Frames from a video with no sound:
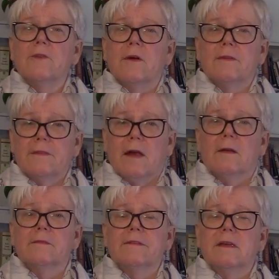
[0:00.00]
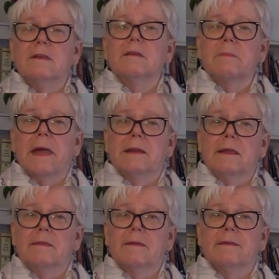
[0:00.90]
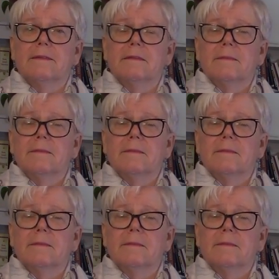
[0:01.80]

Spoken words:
ourselves in demanding this.